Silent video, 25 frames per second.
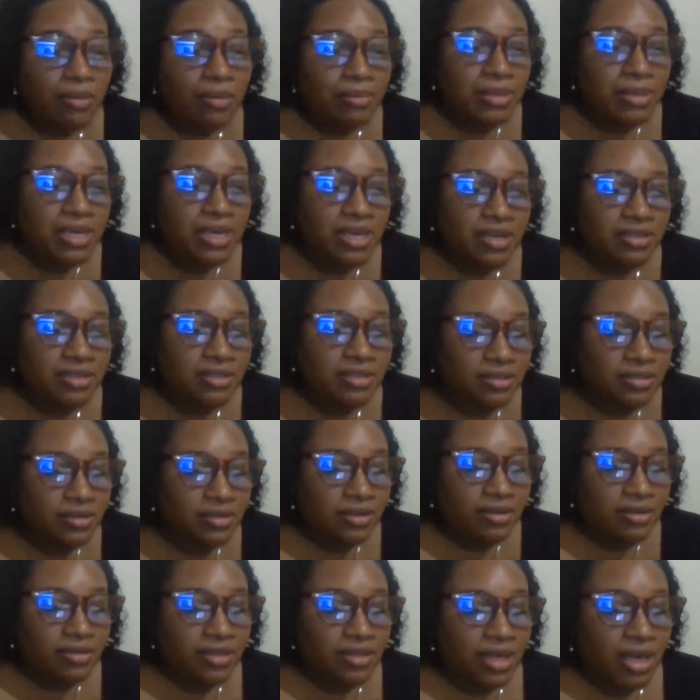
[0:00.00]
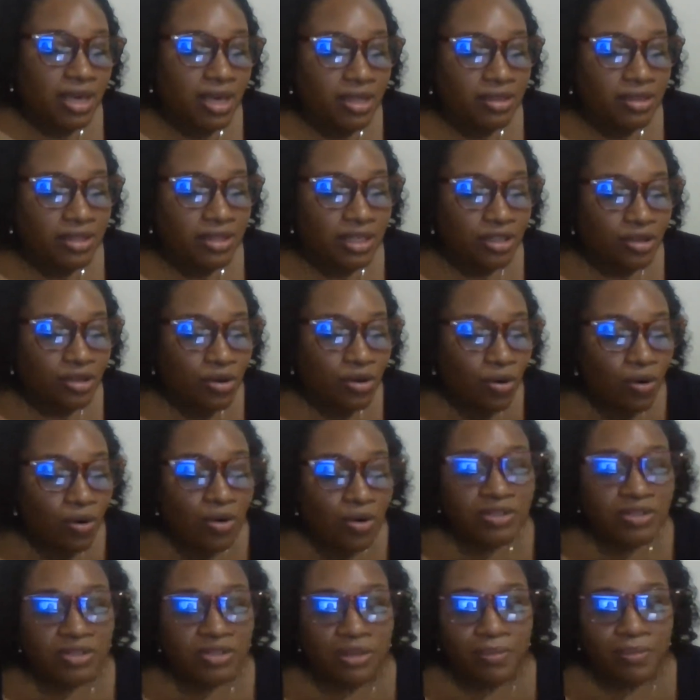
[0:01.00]
because the
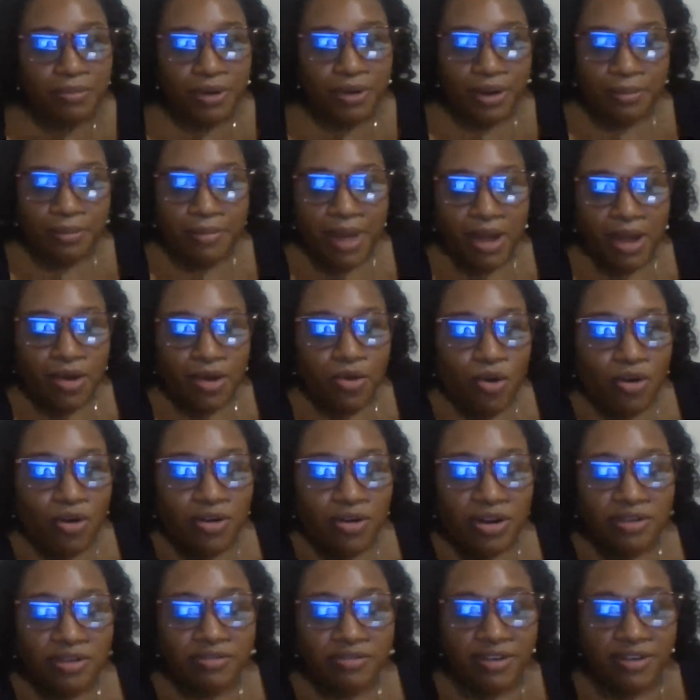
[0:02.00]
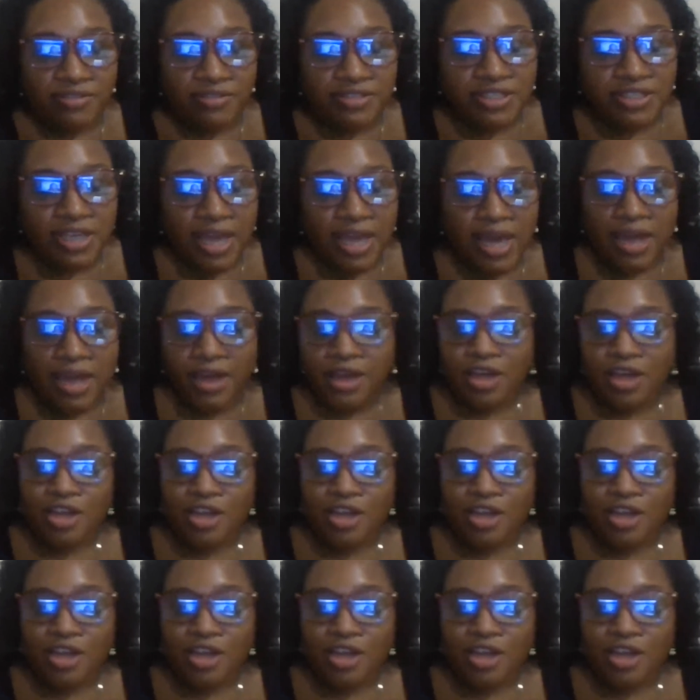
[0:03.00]
course, they bring back coral reefs here.